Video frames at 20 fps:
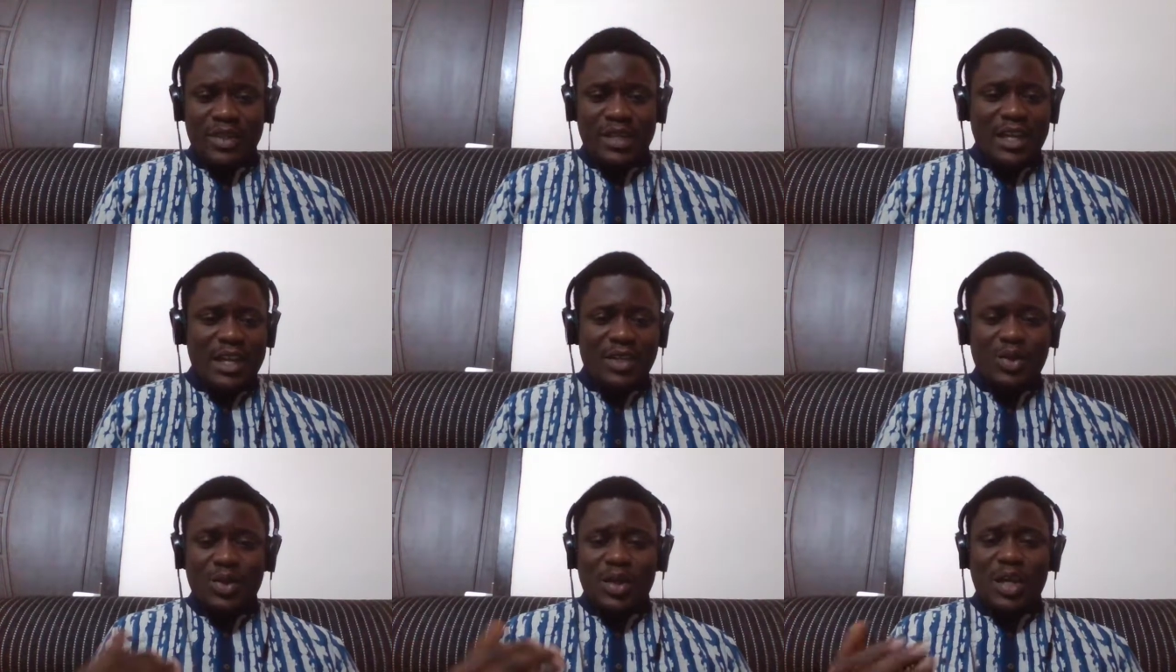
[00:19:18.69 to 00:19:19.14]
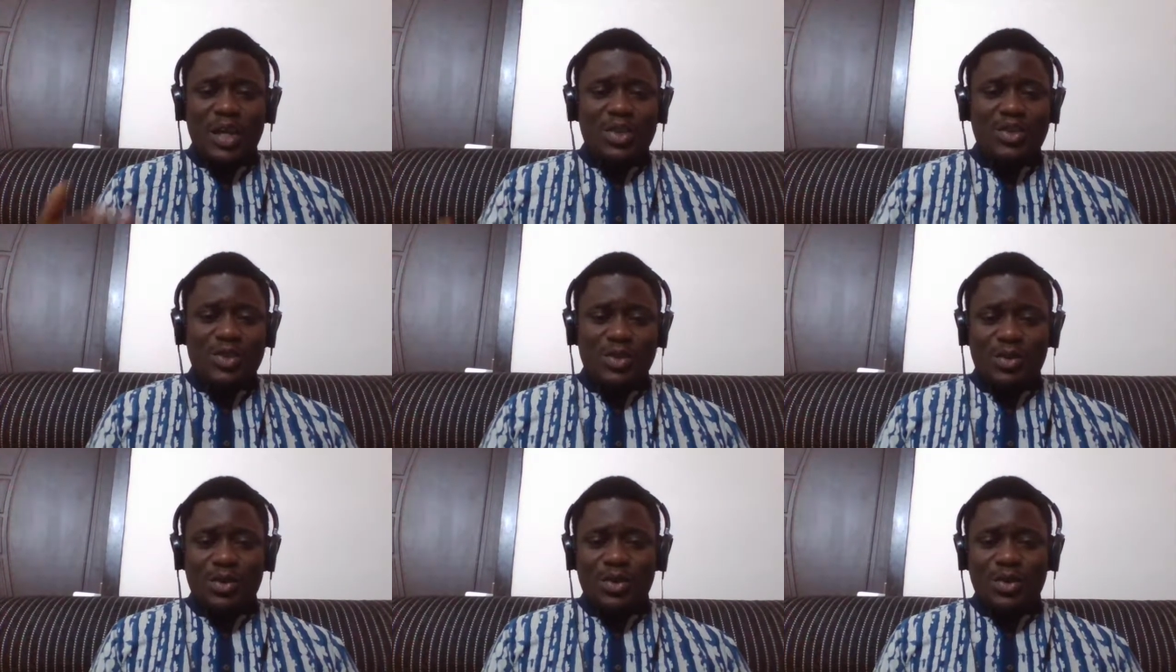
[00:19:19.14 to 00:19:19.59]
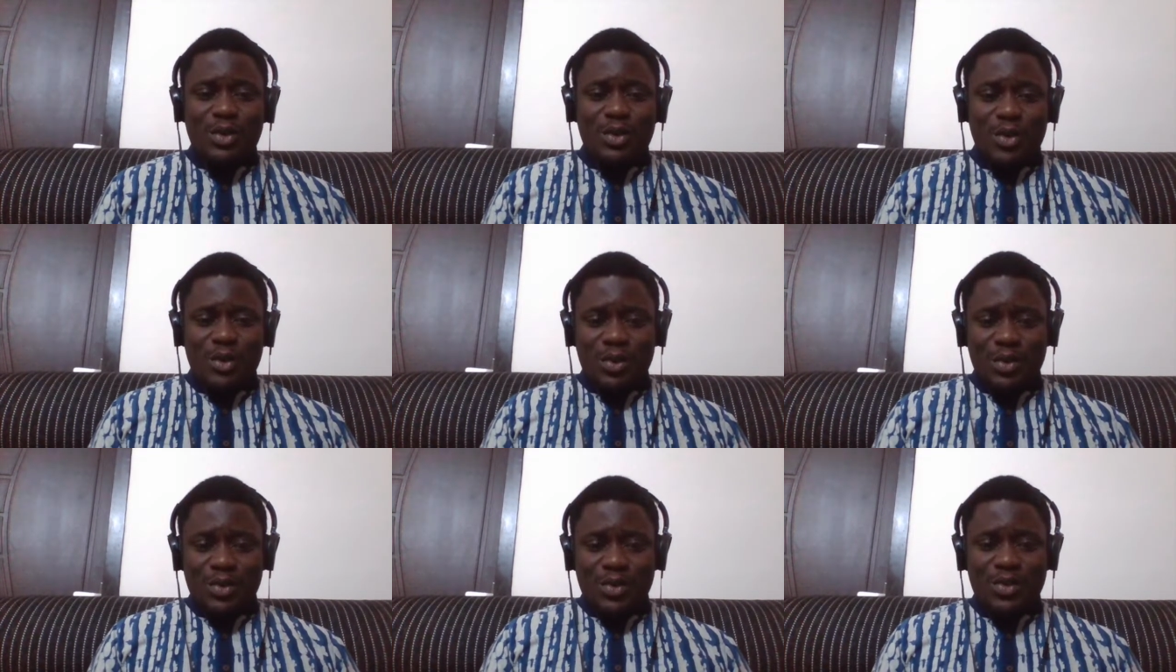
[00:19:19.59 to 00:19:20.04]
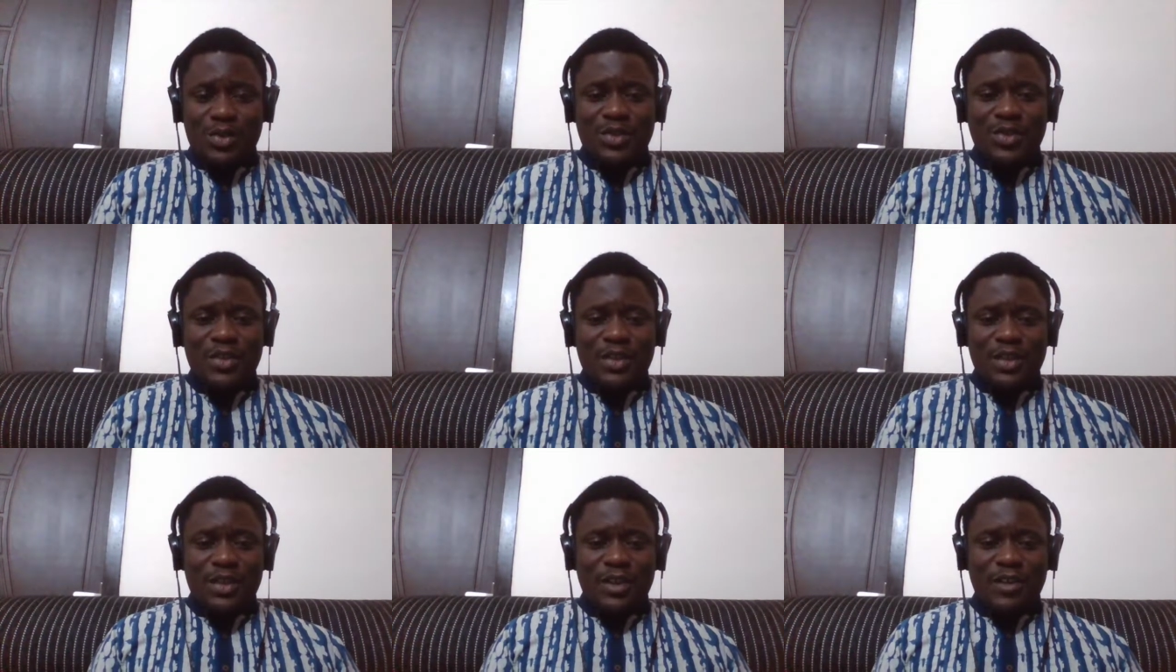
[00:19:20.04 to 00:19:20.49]
The educational
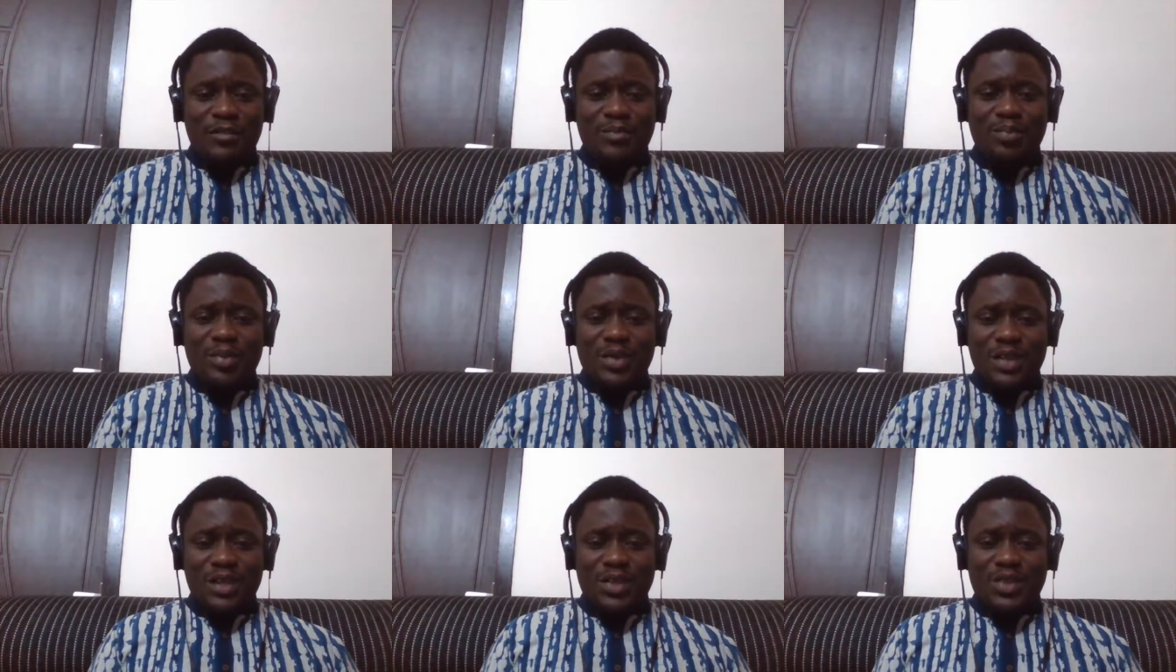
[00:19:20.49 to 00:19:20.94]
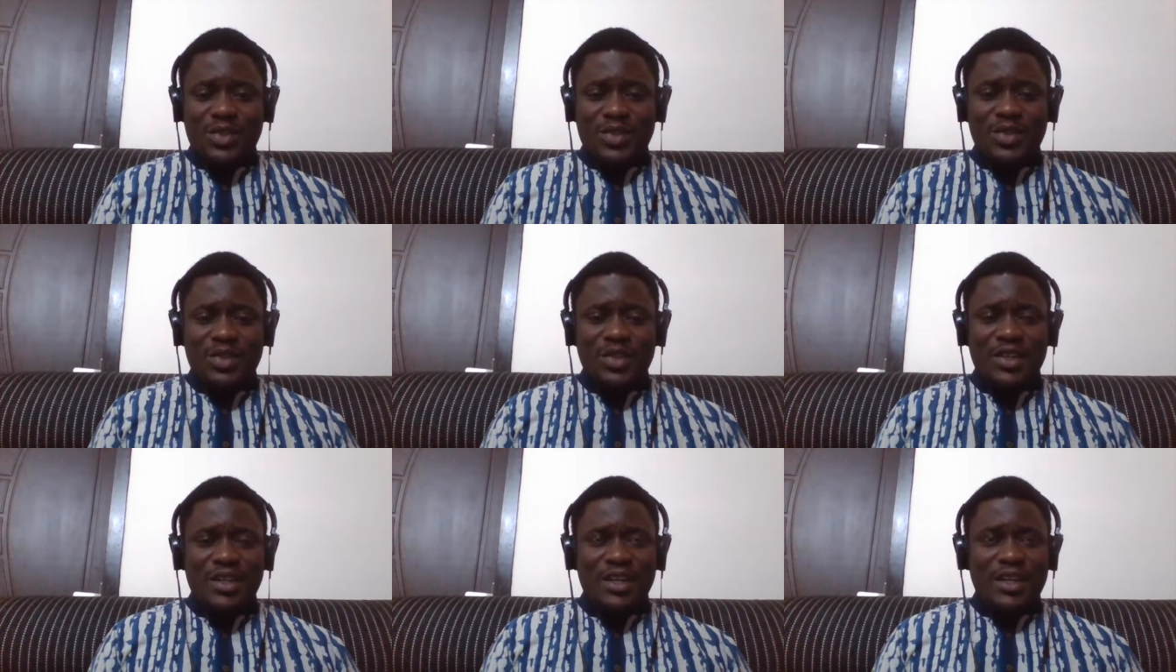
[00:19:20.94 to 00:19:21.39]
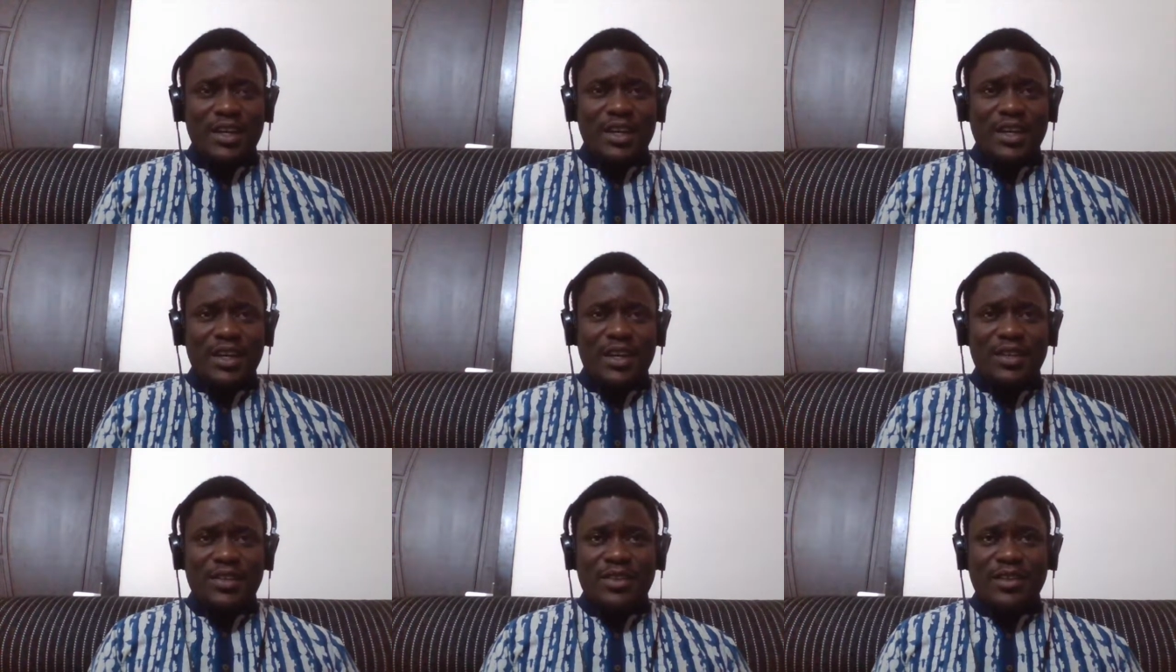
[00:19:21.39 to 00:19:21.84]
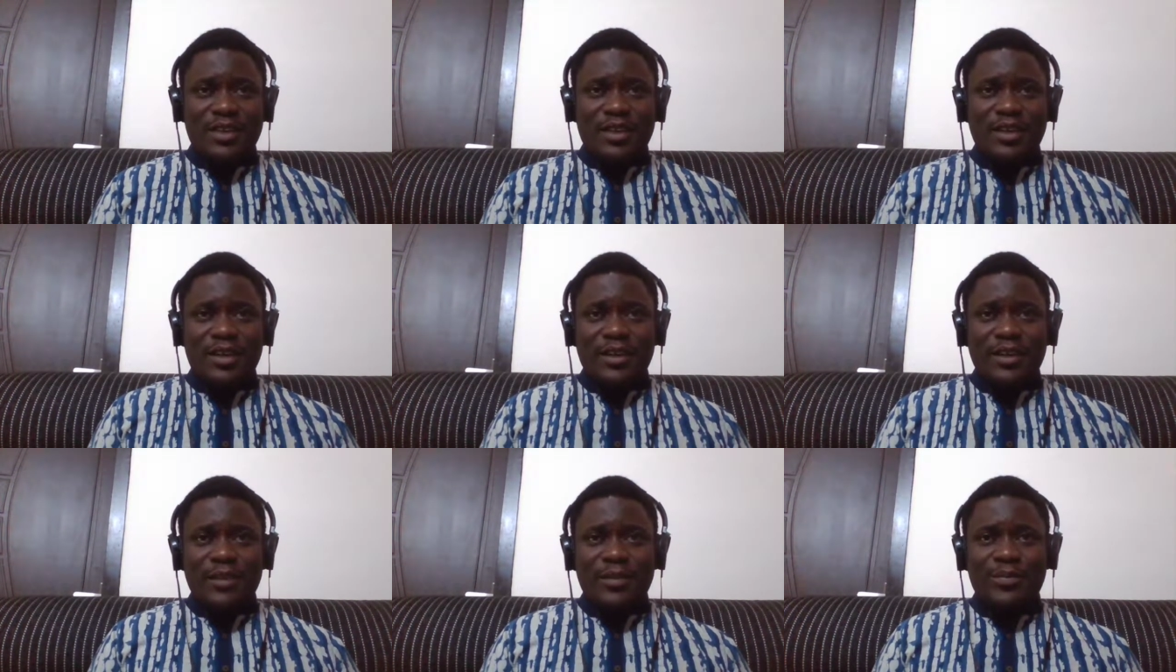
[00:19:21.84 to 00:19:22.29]
goals of peace and,
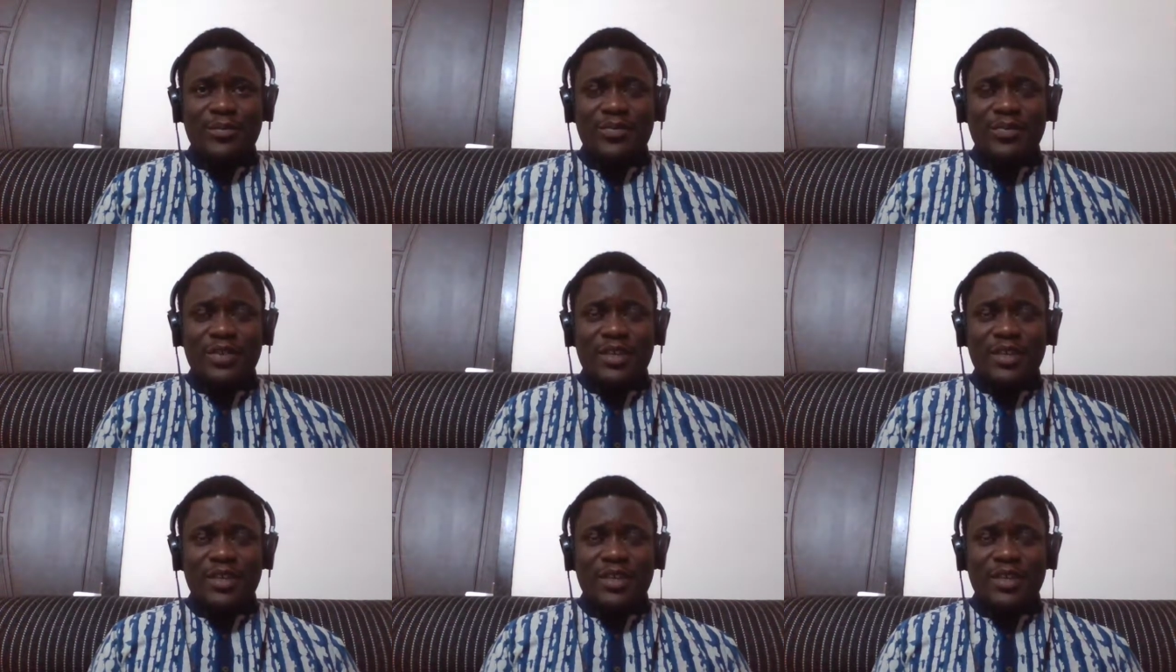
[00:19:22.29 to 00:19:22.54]
uh,